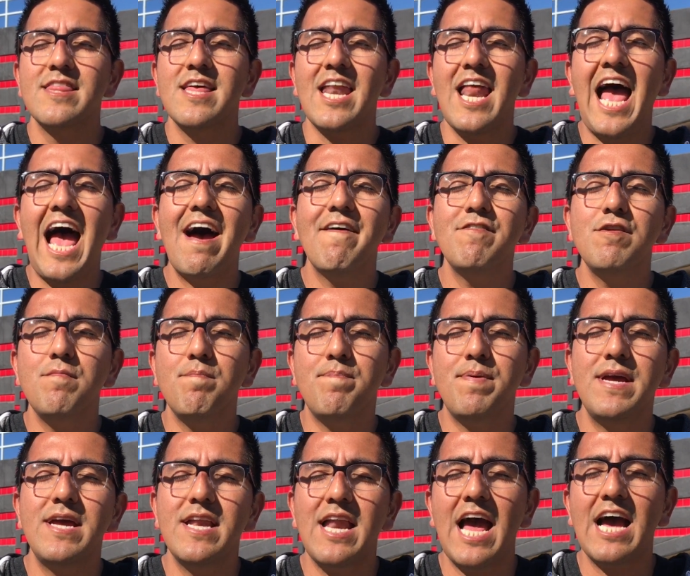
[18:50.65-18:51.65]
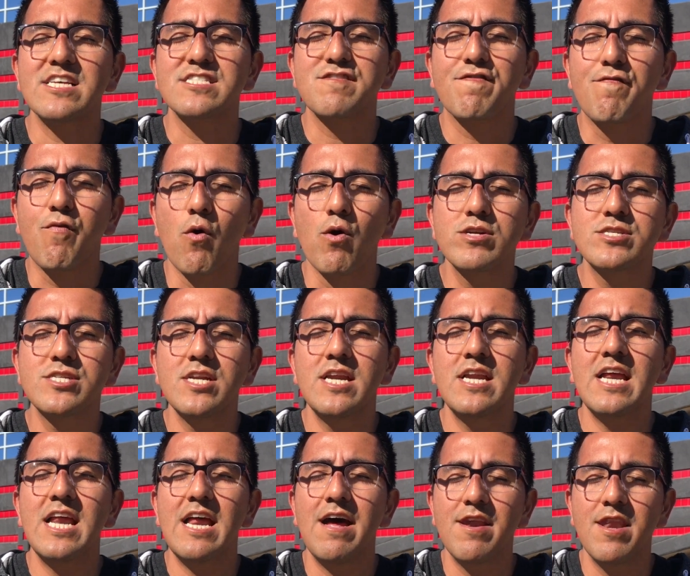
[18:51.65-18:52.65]
that haven't been as
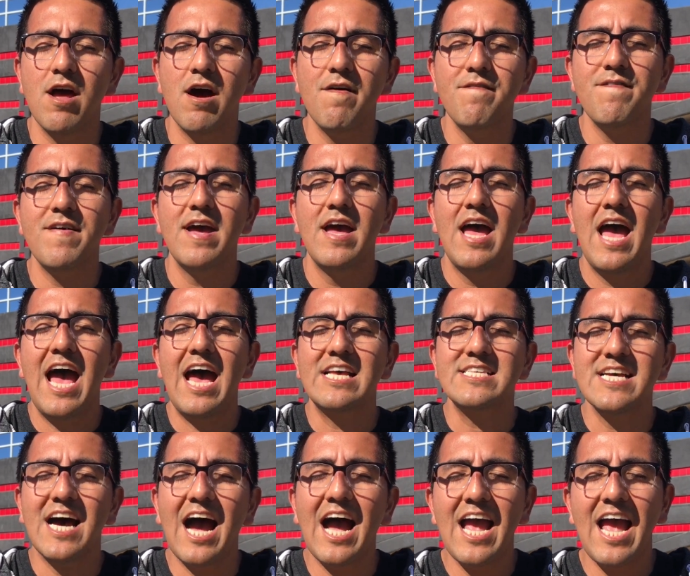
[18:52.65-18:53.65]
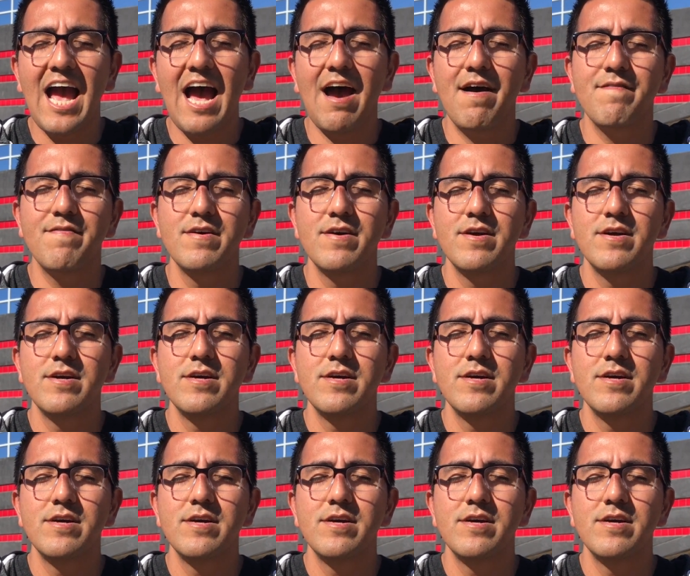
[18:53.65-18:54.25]
fortunate enough as I have